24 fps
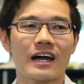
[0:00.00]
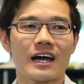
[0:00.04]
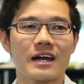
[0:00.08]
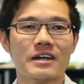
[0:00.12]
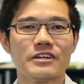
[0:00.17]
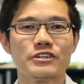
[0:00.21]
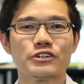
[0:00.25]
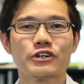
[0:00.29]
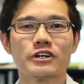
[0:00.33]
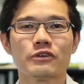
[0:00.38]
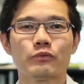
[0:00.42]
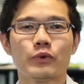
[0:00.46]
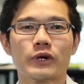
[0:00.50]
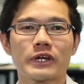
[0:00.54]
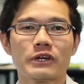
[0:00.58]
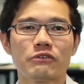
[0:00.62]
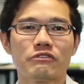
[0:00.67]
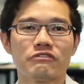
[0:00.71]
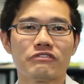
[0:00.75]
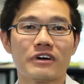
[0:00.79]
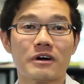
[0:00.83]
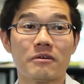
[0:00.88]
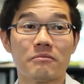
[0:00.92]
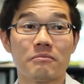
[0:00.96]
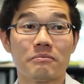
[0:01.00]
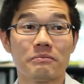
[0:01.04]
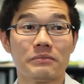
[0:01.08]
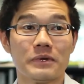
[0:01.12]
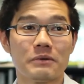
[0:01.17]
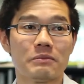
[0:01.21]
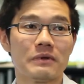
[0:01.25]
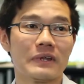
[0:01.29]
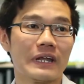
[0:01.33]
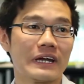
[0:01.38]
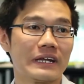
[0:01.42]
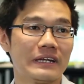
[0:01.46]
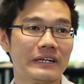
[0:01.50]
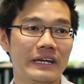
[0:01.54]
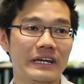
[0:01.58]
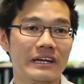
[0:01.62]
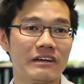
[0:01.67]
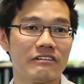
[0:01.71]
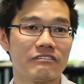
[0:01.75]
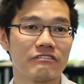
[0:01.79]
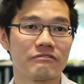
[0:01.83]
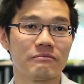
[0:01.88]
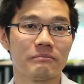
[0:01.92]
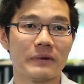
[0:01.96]
I enjoyed working with people like
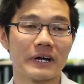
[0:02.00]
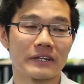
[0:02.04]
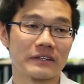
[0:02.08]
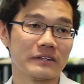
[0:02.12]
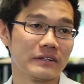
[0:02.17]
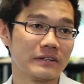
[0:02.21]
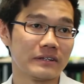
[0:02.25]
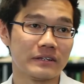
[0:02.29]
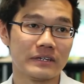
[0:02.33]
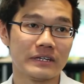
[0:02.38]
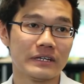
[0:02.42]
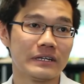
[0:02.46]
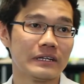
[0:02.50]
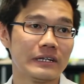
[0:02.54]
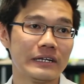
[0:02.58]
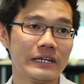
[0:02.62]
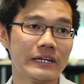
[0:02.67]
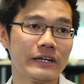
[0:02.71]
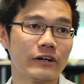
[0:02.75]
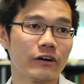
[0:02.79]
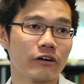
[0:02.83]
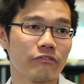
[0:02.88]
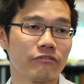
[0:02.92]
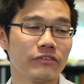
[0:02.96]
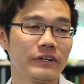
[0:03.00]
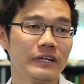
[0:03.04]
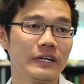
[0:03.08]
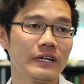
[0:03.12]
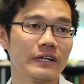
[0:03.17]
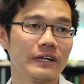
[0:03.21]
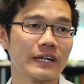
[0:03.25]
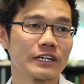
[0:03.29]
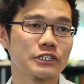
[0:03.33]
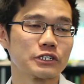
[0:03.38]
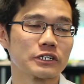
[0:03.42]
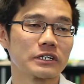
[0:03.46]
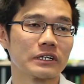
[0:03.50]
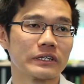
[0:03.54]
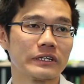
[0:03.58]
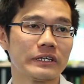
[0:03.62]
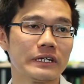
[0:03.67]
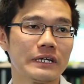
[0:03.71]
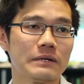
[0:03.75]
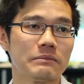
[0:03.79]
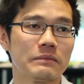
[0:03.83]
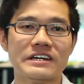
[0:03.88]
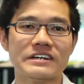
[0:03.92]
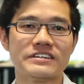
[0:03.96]
Dave Martin, the leader of the electrical
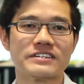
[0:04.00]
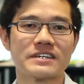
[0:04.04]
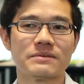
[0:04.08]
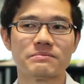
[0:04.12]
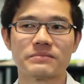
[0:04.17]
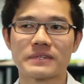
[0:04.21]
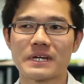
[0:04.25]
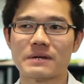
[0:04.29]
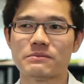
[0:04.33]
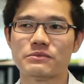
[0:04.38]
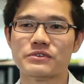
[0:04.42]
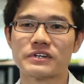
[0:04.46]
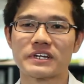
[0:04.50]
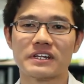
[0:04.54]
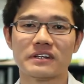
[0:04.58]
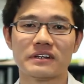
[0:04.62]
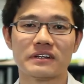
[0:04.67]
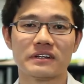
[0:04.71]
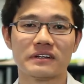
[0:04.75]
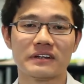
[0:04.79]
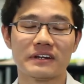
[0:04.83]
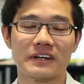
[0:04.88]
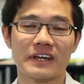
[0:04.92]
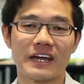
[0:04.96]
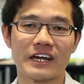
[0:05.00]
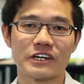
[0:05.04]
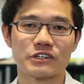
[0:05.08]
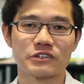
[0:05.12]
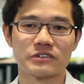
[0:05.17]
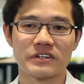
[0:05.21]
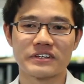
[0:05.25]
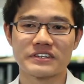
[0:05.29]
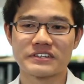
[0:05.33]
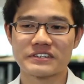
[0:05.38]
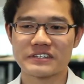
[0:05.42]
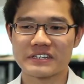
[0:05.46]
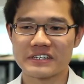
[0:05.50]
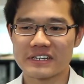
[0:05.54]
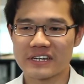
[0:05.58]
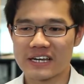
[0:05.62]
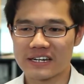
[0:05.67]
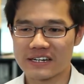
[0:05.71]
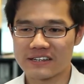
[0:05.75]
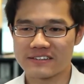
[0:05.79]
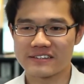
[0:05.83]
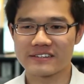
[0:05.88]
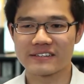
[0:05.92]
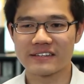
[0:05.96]
team. Sometimes you can actually see
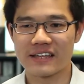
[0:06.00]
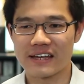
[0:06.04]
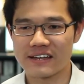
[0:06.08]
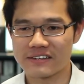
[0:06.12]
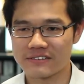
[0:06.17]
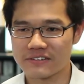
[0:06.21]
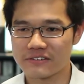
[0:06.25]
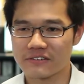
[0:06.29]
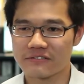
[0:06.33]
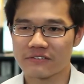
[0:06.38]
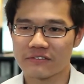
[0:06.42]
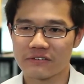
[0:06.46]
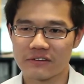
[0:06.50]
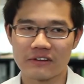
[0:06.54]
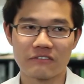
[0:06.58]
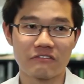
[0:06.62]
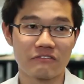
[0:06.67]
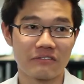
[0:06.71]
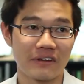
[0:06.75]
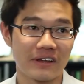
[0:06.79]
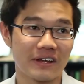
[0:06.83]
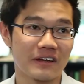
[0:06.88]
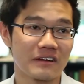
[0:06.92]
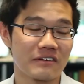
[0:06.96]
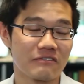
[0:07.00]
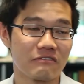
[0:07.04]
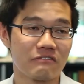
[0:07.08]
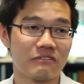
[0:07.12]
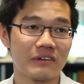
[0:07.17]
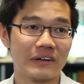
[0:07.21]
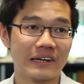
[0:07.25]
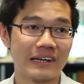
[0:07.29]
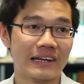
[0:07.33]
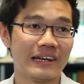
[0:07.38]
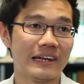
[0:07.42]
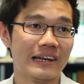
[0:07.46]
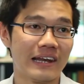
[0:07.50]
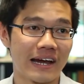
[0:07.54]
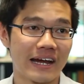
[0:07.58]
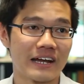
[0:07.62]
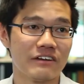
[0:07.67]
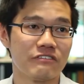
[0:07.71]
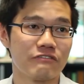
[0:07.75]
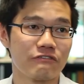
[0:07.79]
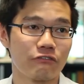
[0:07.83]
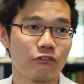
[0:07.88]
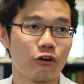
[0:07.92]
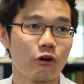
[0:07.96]
at his desk like a
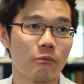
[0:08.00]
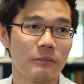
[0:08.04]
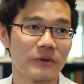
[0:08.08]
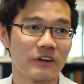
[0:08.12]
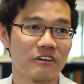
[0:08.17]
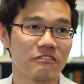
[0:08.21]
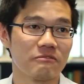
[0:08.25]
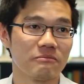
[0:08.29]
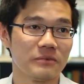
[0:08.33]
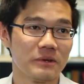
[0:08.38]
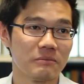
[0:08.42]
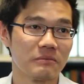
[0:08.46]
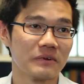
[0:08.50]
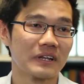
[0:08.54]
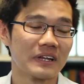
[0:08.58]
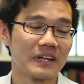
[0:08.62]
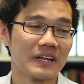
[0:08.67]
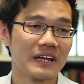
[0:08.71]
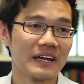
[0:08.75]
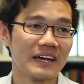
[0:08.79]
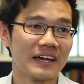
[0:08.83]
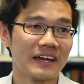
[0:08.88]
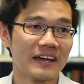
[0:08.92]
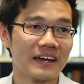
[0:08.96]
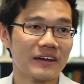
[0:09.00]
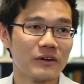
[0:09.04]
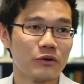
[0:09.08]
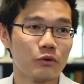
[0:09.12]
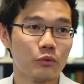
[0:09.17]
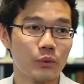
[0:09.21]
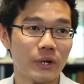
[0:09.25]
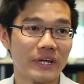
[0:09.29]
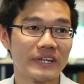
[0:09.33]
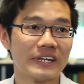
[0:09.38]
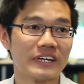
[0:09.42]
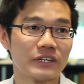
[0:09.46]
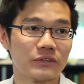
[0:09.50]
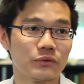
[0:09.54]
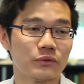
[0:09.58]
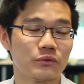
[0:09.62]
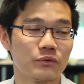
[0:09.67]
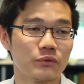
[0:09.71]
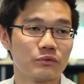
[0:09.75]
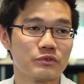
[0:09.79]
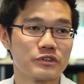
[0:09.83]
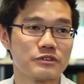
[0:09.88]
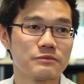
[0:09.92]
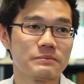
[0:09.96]
line forming of people waiting to
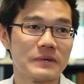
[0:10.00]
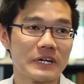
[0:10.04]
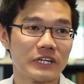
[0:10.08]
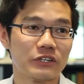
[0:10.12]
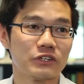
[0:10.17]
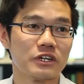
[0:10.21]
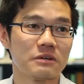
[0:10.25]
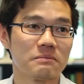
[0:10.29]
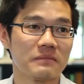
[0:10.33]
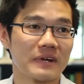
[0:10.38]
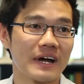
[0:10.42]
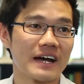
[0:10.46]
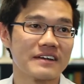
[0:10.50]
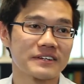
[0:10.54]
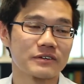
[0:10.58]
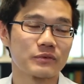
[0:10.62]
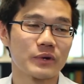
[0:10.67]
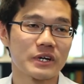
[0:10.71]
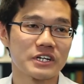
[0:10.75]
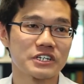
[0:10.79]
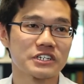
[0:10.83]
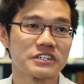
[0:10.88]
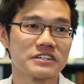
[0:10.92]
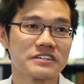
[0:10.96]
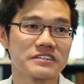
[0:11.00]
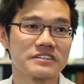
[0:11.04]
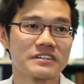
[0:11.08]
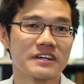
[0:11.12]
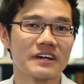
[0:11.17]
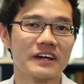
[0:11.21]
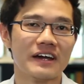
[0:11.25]
speak to him and ask questions.